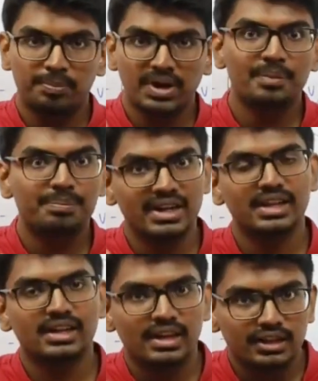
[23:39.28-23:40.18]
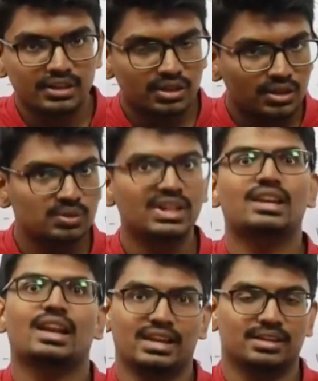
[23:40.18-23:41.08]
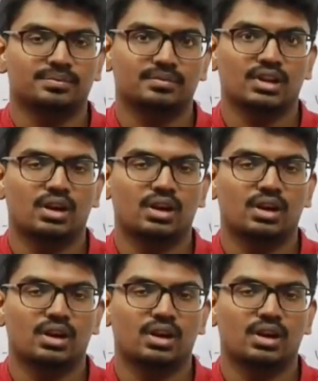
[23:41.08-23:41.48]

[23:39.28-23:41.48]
Perpendicular to the line,